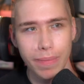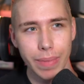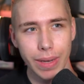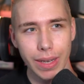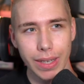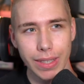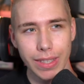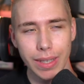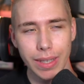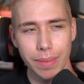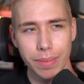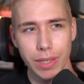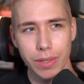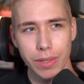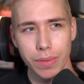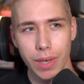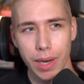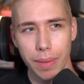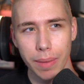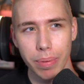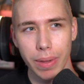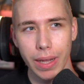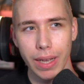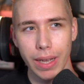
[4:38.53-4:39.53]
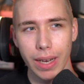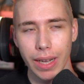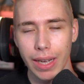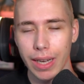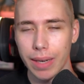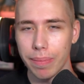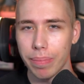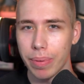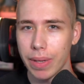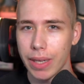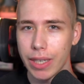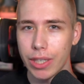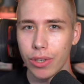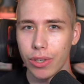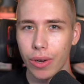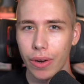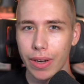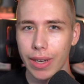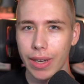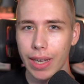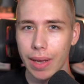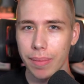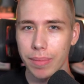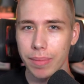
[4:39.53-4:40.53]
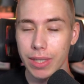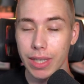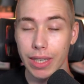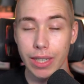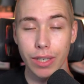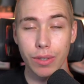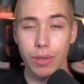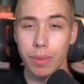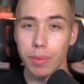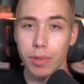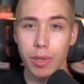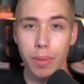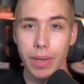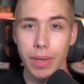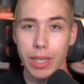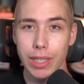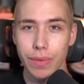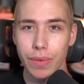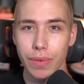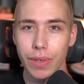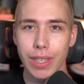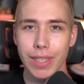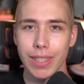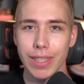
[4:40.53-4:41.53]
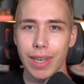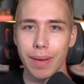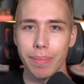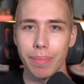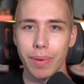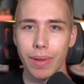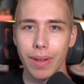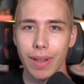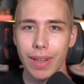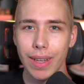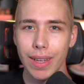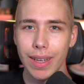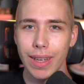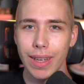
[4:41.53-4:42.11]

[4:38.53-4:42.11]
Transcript: Because sometimes when I played like play-to-earn games like Crypto Blades, for example,